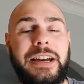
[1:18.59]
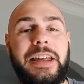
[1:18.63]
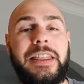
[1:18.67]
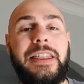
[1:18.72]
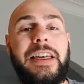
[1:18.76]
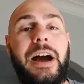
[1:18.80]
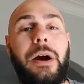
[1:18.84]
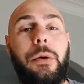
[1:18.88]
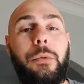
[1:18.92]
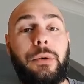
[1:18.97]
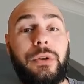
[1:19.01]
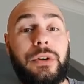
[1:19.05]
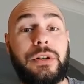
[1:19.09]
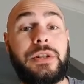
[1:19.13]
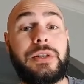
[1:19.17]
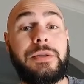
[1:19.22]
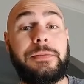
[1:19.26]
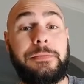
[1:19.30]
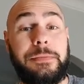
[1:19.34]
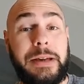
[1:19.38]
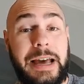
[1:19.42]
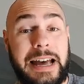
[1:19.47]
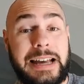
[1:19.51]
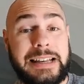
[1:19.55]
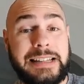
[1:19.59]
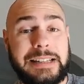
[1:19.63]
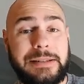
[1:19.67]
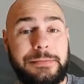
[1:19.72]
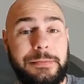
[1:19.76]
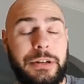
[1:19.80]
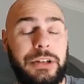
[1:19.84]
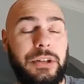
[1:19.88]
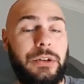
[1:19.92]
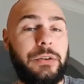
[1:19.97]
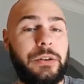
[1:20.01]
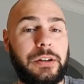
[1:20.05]
that works best,
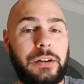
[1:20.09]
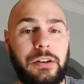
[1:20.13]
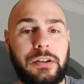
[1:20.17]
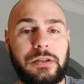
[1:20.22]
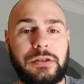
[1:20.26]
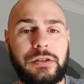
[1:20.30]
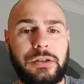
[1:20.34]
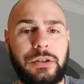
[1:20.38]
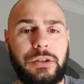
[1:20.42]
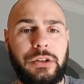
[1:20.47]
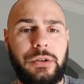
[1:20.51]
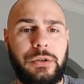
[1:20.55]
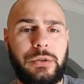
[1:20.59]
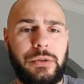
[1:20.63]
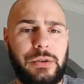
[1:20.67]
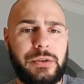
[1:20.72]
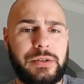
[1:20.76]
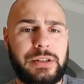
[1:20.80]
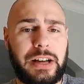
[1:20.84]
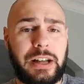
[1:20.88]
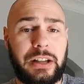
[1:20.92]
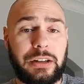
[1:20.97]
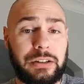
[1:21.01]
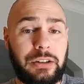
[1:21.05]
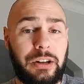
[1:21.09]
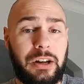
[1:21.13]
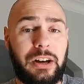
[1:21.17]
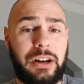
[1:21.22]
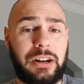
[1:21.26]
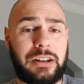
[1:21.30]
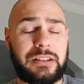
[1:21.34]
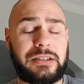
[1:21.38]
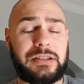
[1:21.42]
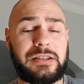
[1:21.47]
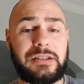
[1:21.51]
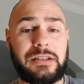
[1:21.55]
but you can also use a
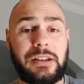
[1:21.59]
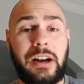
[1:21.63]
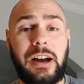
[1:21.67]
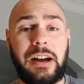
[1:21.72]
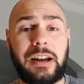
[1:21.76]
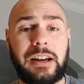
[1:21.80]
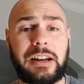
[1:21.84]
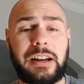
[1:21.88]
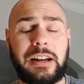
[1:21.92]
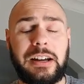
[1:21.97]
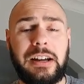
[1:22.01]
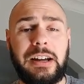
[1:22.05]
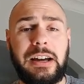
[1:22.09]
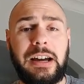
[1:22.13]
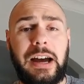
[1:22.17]
long sock.